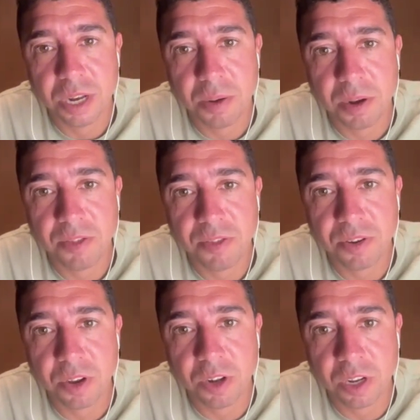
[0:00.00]
you know what,
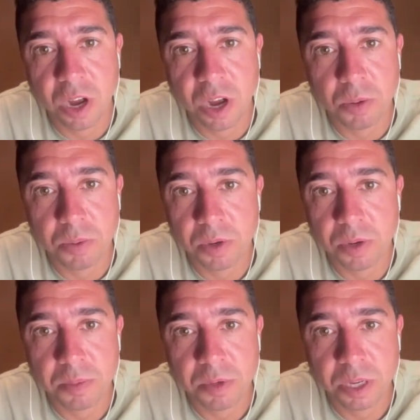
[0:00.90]
fuck it, I'll go.
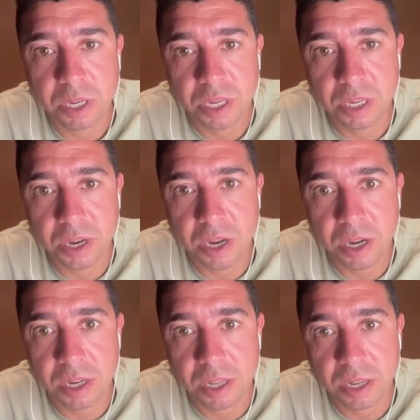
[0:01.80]
But my
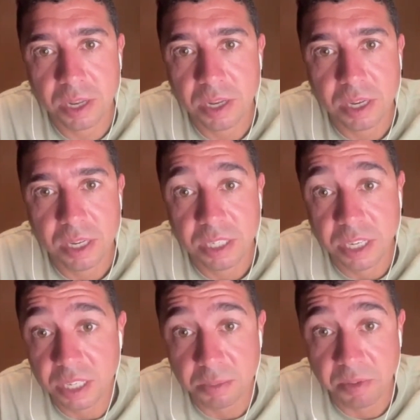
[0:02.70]
God,
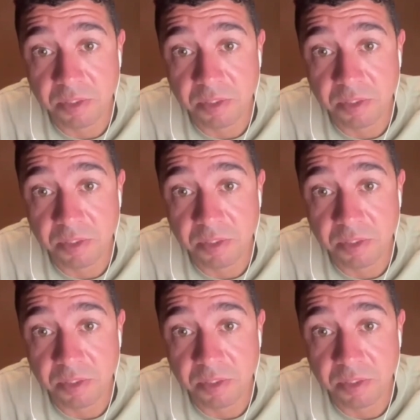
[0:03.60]
she's a